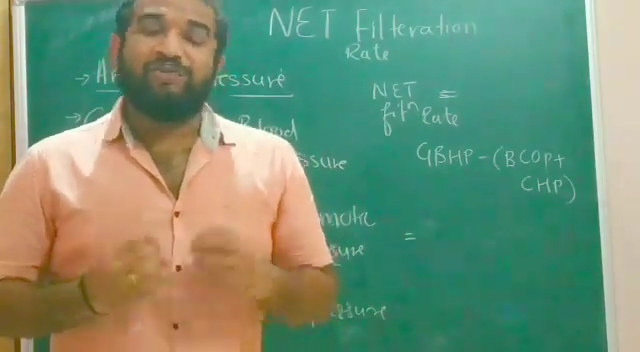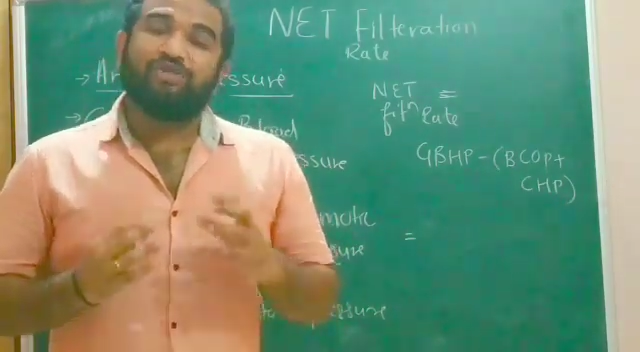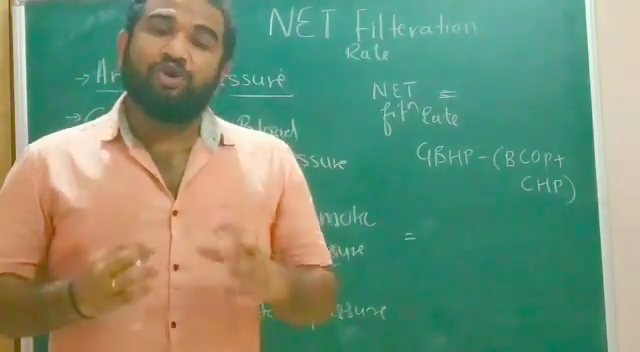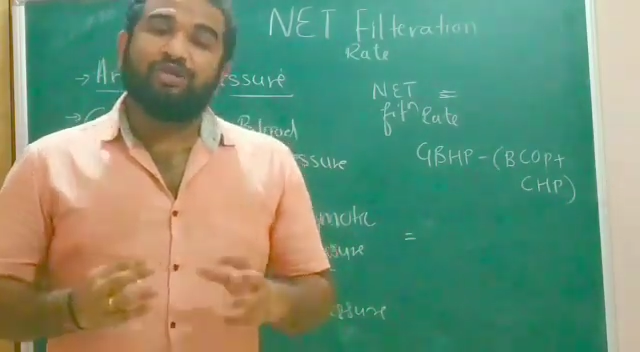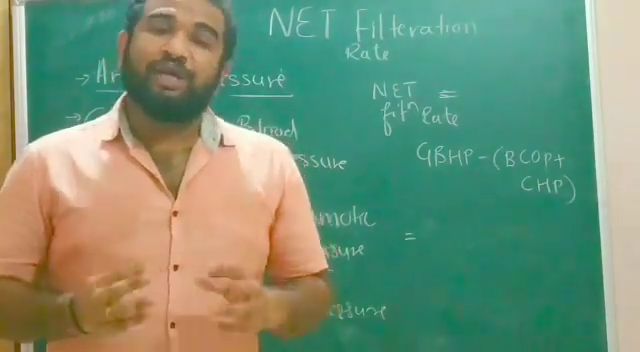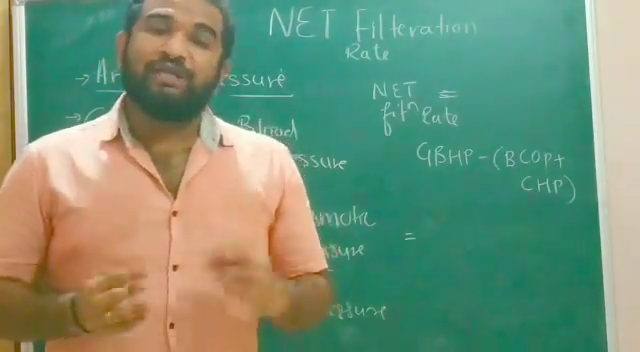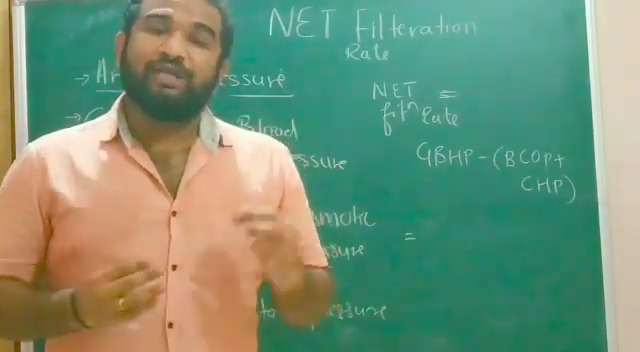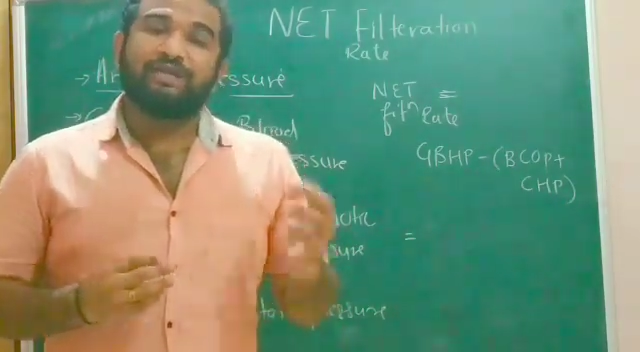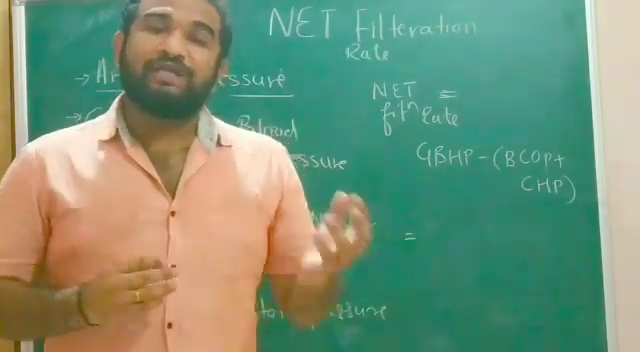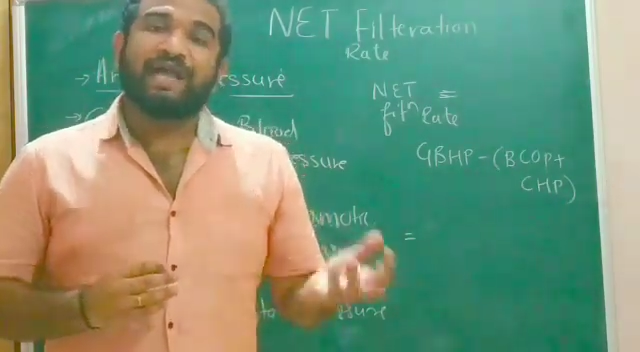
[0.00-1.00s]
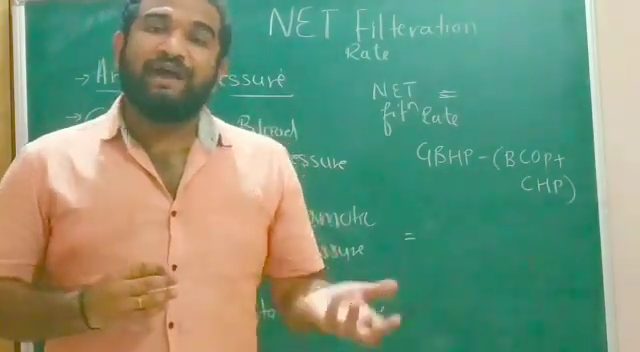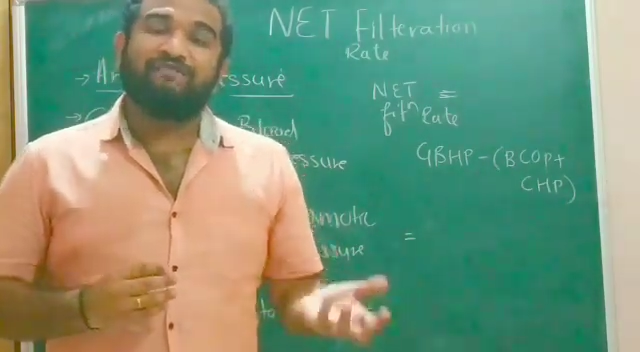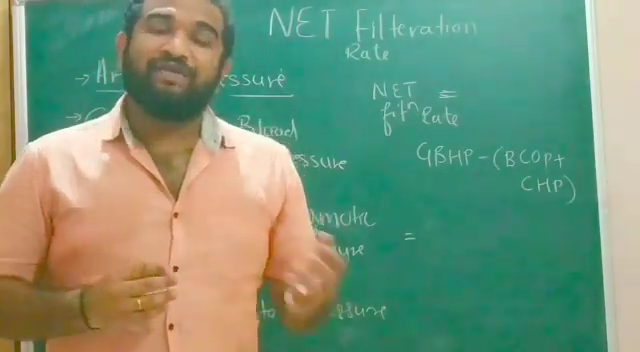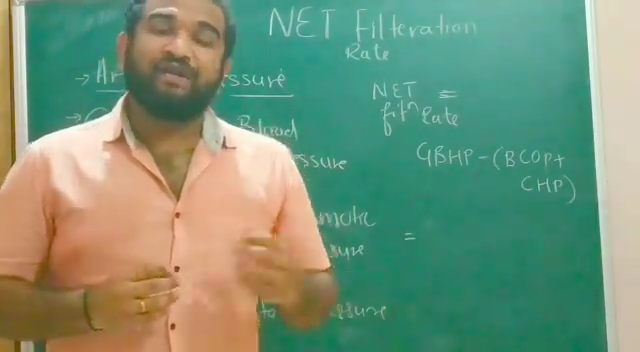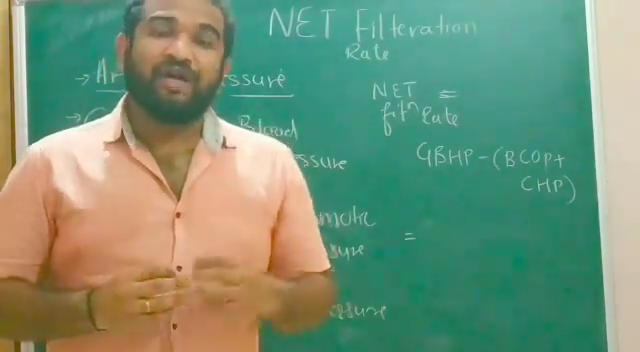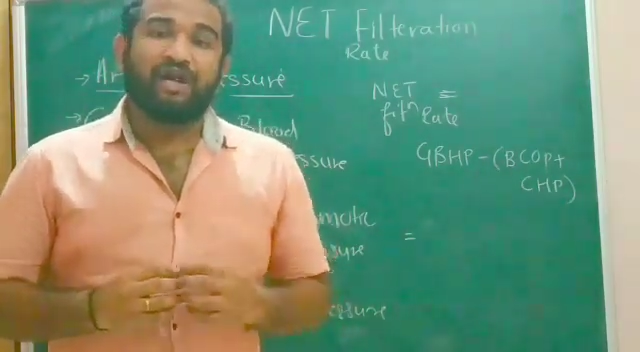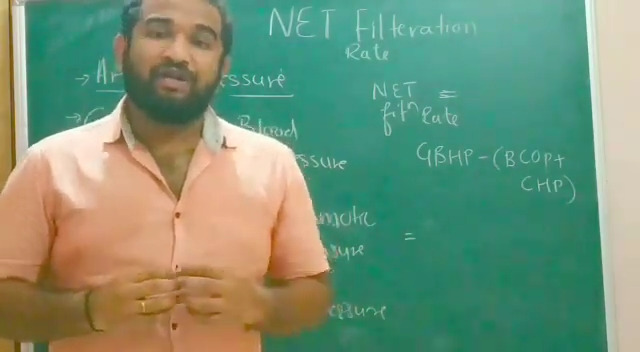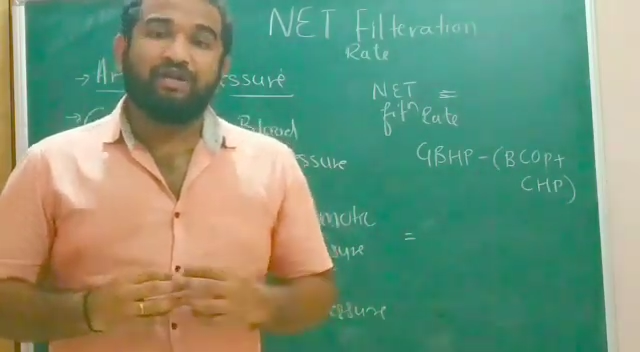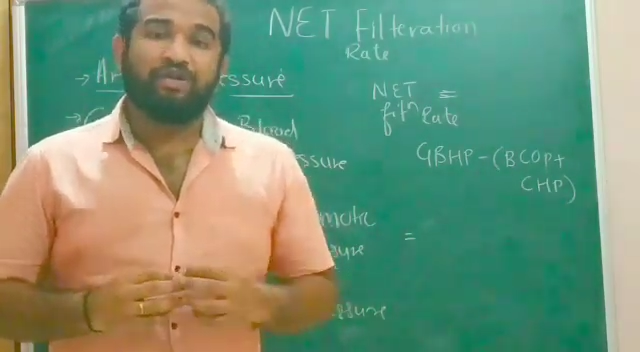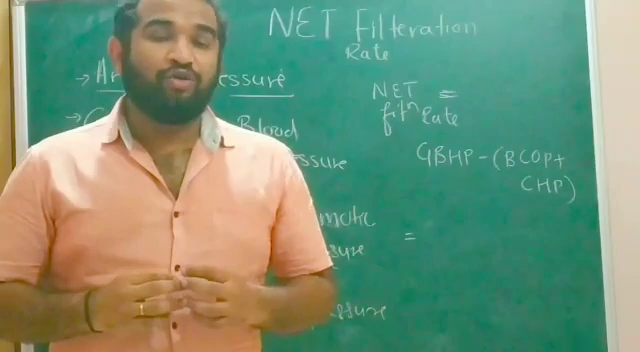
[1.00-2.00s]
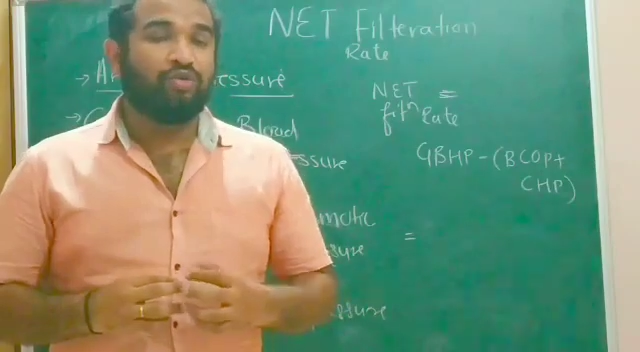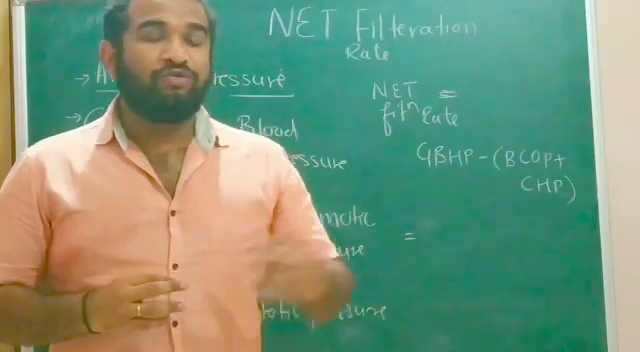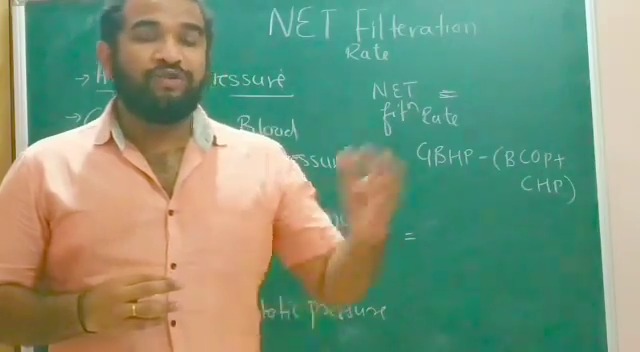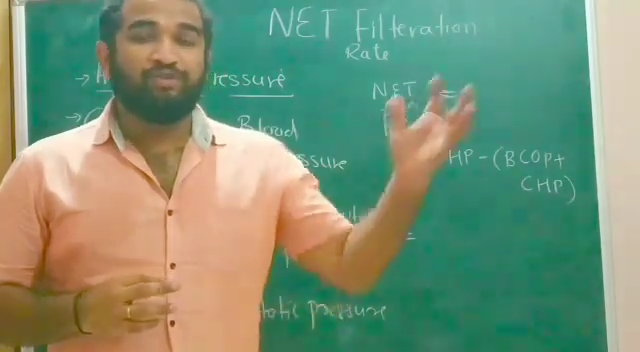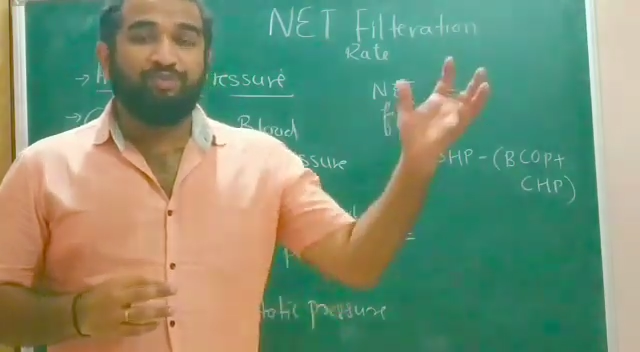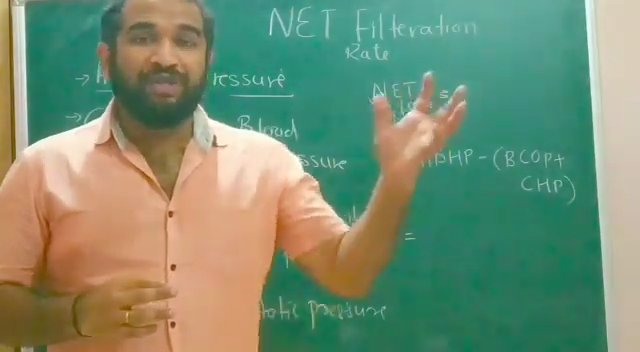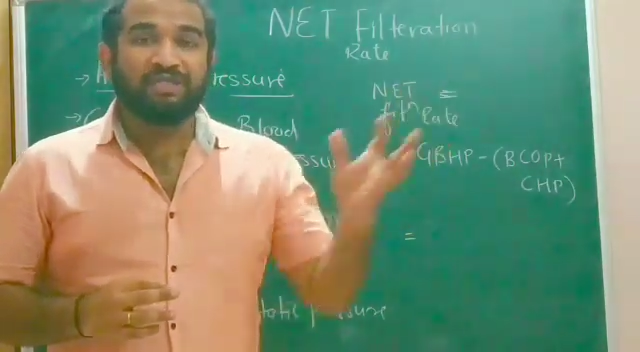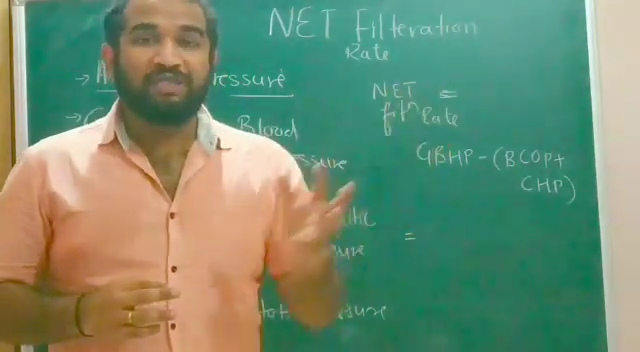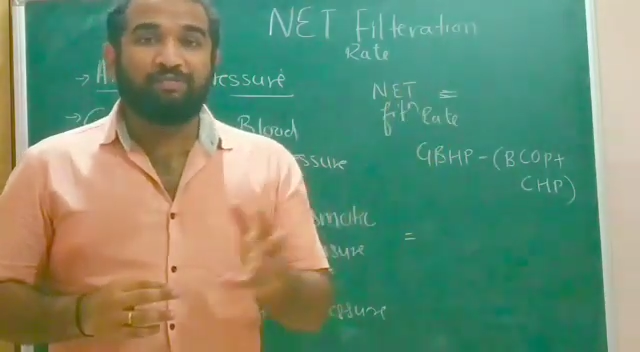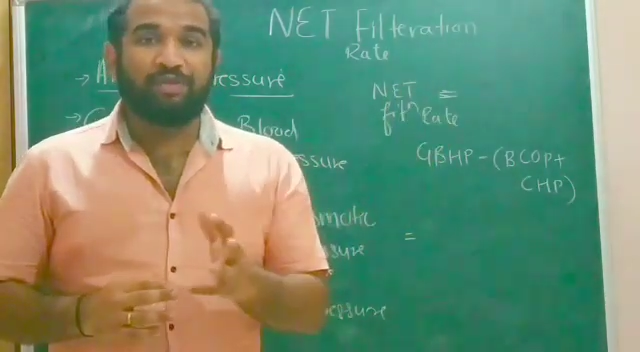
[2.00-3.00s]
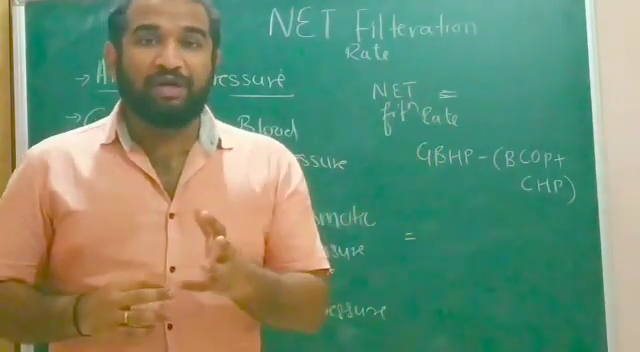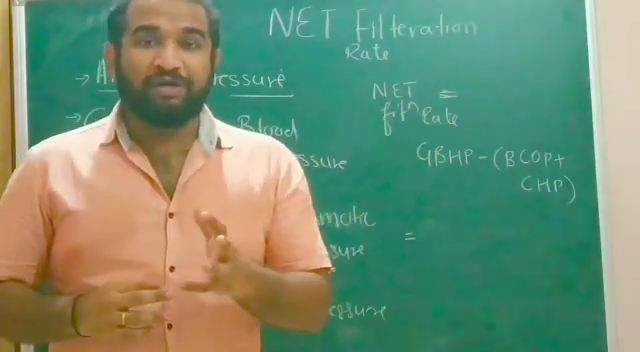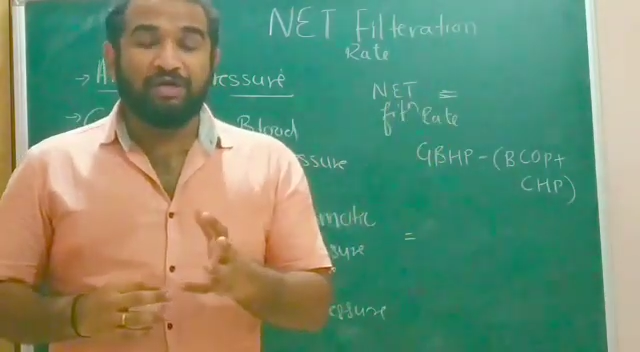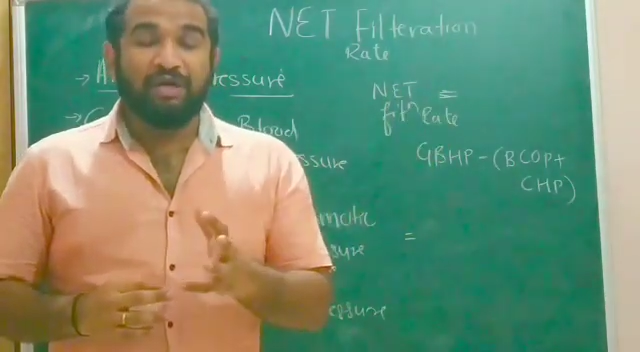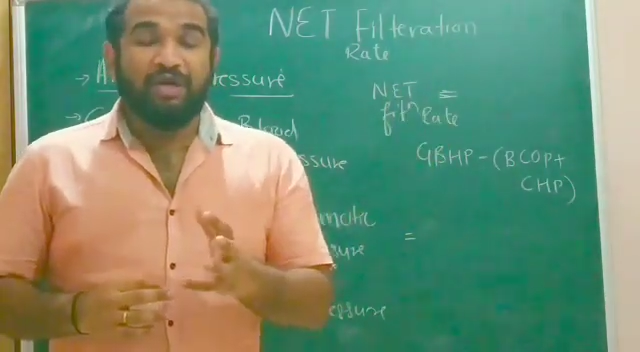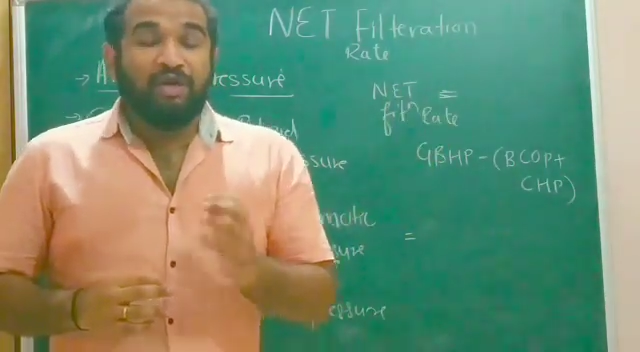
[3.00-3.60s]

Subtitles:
We saw that there is an afferent arteriole which brings the blood